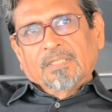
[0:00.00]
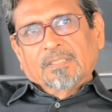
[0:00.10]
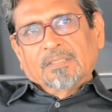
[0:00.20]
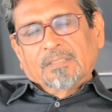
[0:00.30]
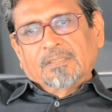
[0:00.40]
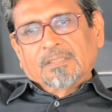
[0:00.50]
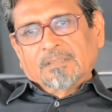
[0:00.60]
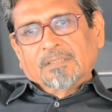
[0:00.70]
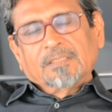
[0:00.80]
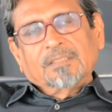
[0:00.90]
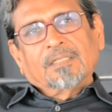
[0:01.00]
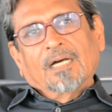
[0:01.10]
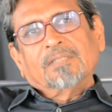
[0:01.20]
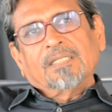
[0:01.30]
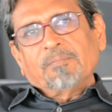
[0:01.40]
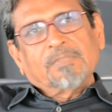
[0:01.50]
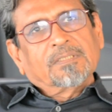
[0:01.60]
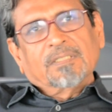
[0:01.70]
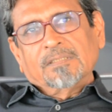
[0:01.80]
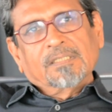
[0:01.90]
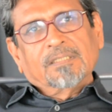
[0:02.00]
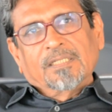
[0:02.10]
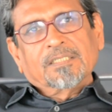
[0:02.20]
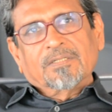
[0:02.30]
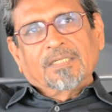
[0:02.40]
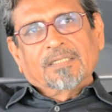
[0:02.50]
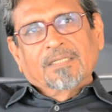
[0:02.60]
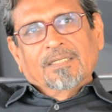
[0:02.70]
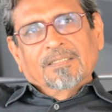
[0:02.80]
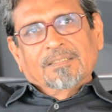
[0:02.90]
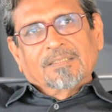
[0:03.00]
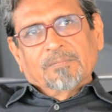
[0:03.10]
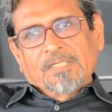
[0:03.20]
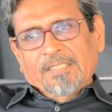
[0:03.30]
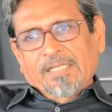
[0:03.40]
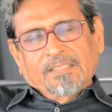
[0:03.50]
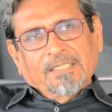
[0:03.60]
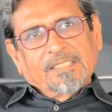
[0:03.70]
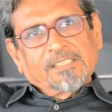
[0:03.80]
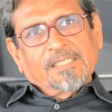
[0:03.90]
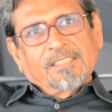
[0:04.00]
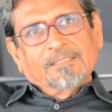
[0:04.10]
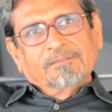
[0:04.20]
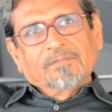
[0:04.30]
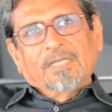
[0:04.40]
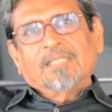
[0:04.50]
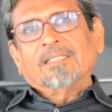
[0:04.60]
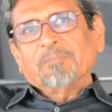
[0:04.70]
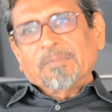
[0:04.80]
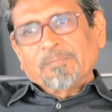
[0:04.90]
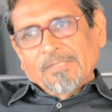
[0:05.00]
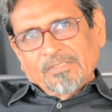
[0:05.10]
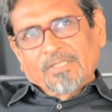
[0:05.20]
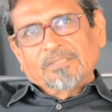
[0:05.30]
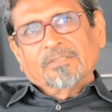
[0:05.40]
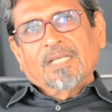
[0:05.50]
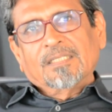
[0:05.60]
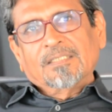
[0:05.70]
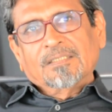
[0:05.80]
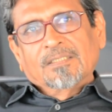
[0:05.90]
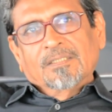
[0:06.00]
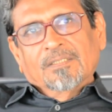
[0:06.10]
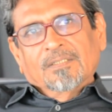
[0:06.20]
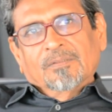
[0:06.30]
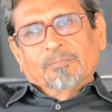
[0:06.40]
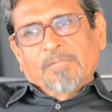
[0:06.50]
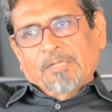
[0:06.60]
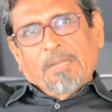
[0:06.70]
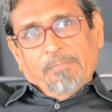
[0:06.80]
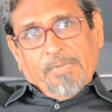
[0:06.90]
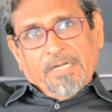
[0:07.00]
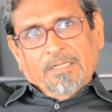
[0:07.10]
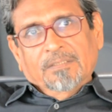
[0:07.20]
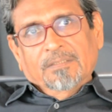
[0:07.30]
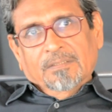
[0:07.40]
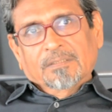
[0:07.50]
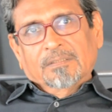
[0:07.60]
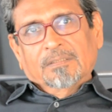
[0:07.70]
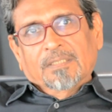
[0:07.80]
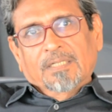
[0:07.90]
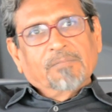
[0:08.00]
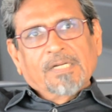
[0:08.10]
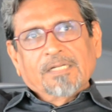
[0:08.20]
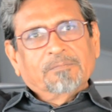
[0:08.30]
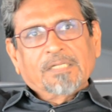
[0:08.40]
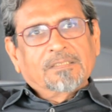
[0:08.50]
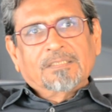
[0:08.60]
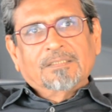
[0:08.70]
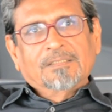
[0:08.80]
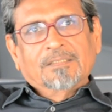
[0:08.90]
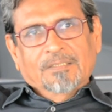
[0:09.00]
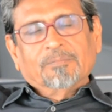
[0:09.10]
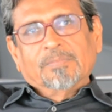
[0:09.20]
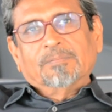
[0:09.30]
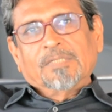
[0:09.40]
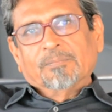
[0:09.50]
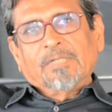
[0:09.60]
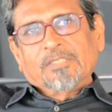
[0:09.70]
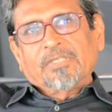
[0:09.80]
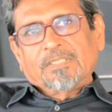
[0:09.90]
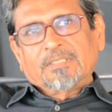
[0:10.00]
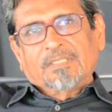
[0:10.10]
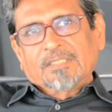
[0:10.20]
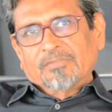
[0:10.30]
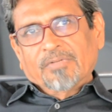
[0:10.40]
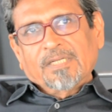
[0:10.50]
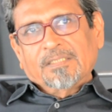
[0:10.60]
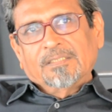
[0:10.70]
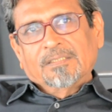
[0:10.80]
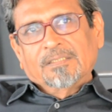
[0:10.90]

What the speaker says: And this is how it happens in the history. Someone takes the initiative, and then people join together, brick by brick, and build a bridge. A bridge is constructed.